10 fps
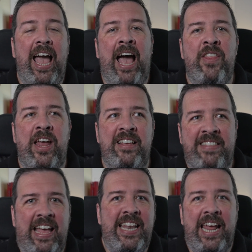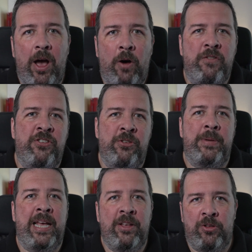and then it's their day off and
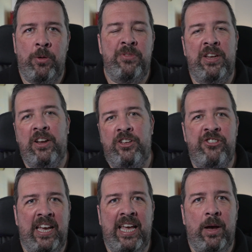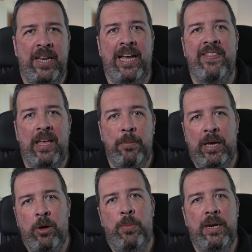somebody else comes in on your checkout day and they
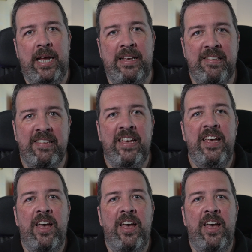pick up a nice